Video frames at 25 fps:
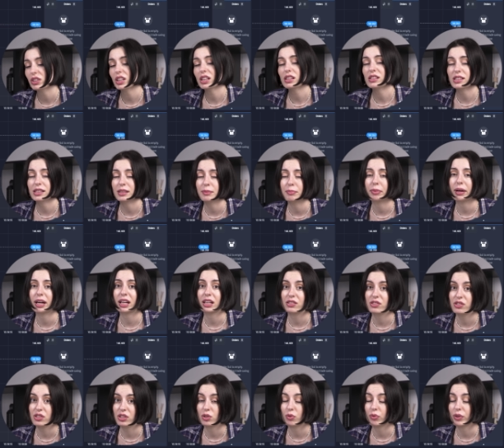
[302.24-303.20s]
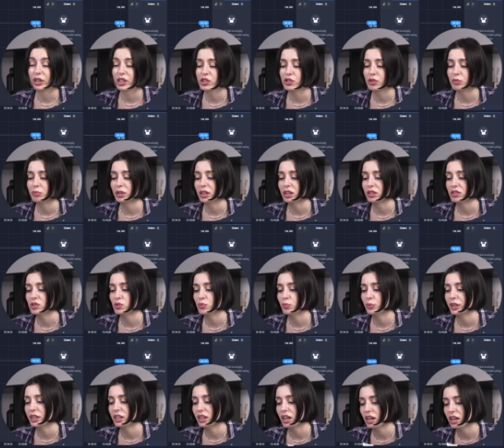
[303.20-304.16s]
that's the better situation because
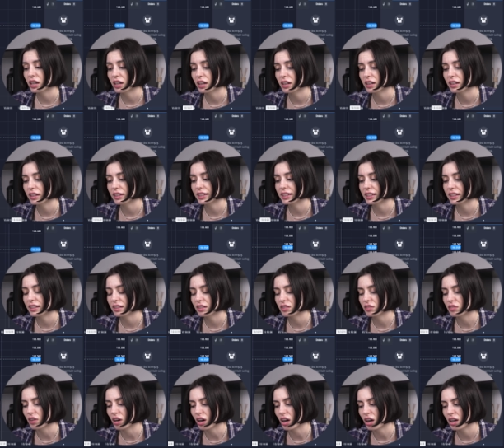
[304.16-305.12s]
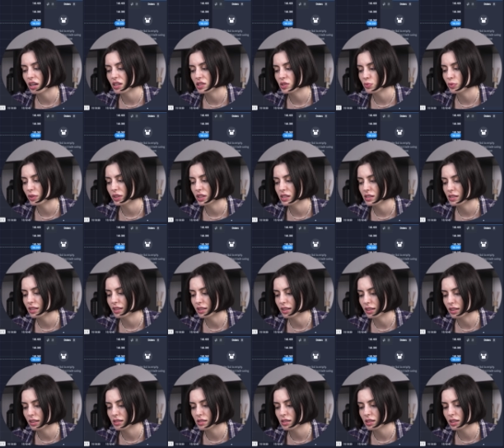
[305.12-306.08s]
we are getting crossed with the
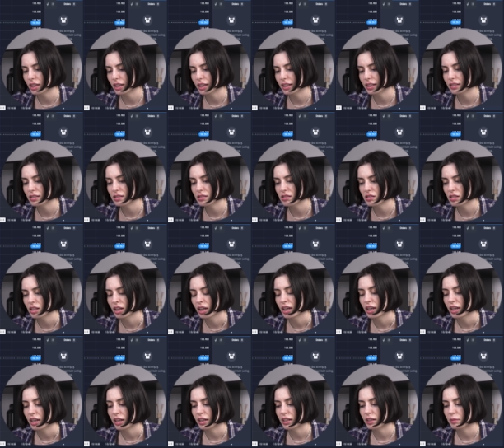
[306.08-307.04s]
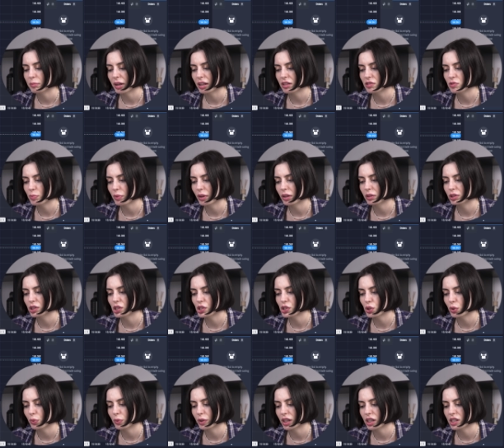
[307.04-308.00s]
ADX lines and the bounce power
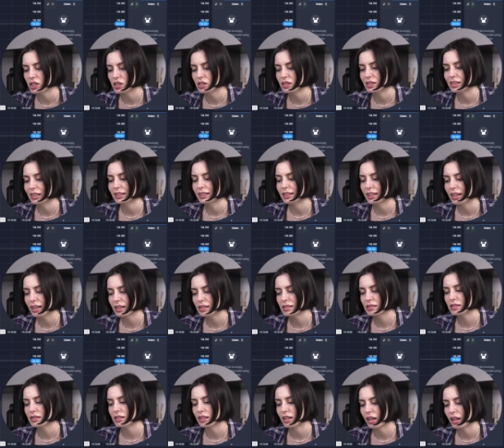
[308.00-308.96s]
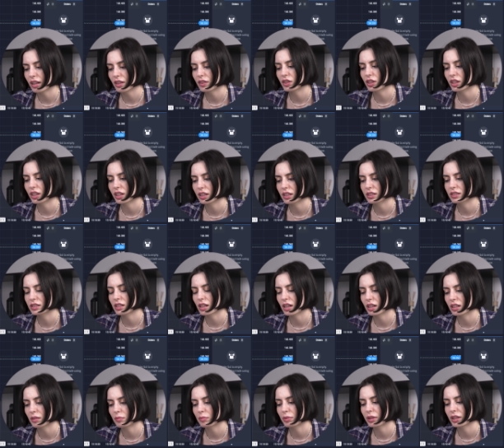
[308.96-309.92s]
showing us the next, I think it's
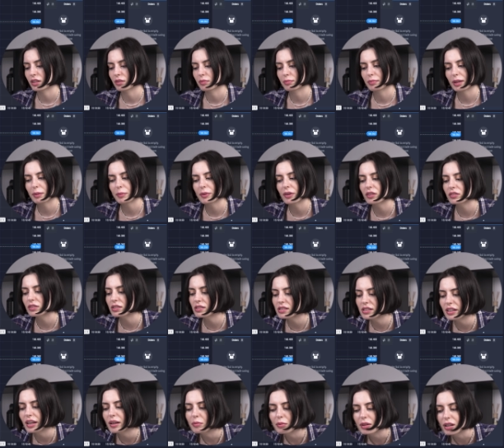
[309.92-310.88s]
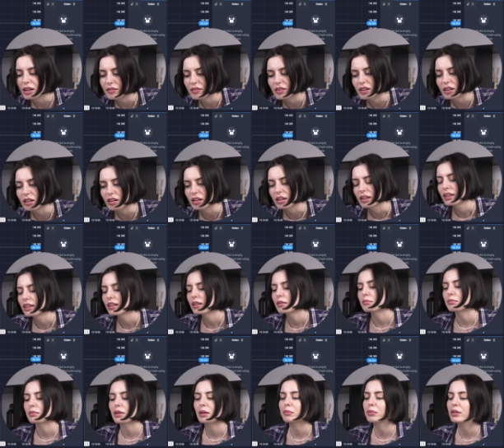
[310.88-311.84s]
going to be maybe on the same level,
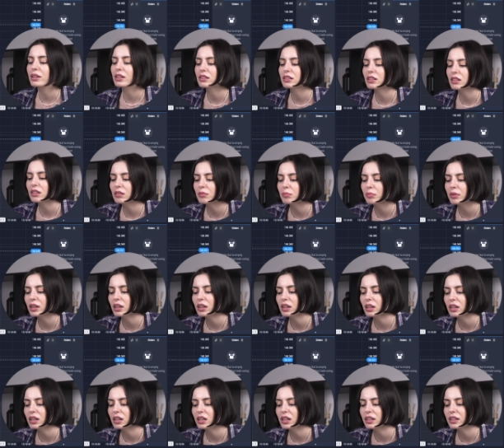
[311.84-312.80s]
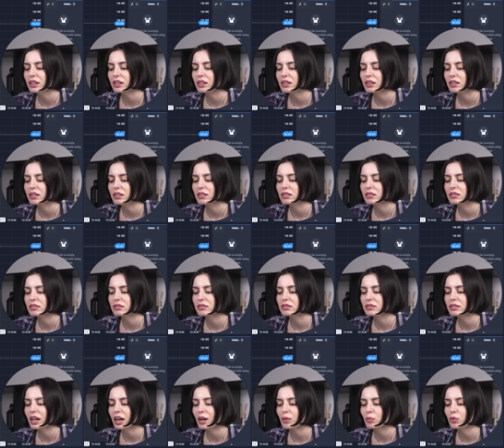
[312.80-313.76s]
maybe a little bit
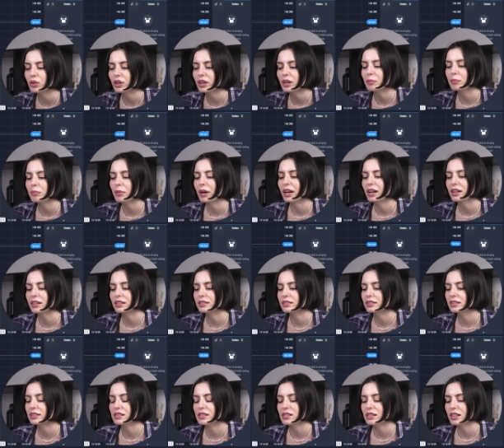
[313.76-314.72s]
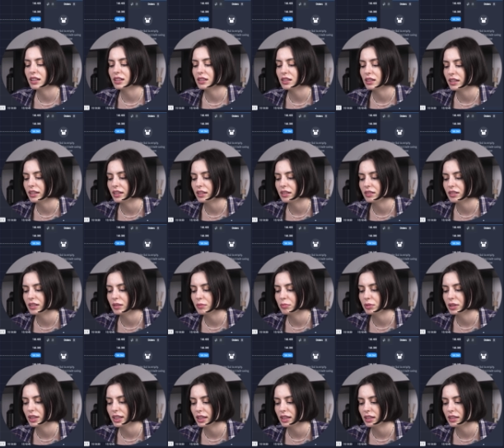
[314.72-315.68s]
downward, but it's not like
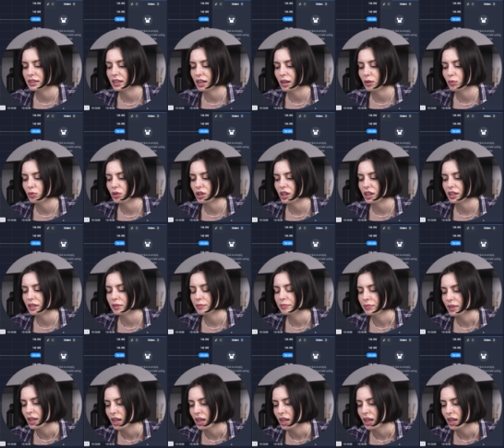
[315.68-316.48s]
completely downward.